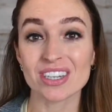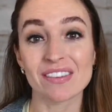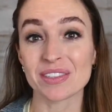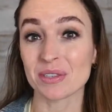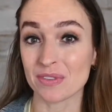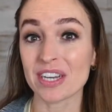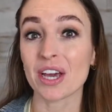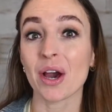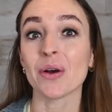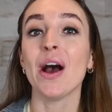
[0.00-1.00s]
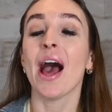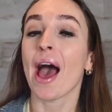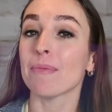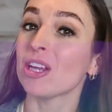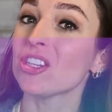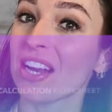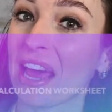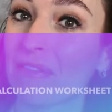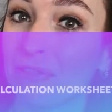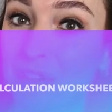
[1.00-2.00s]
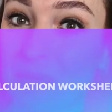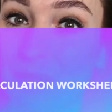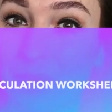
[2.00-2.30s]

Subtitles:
of this video, I mentioned I have a freebie for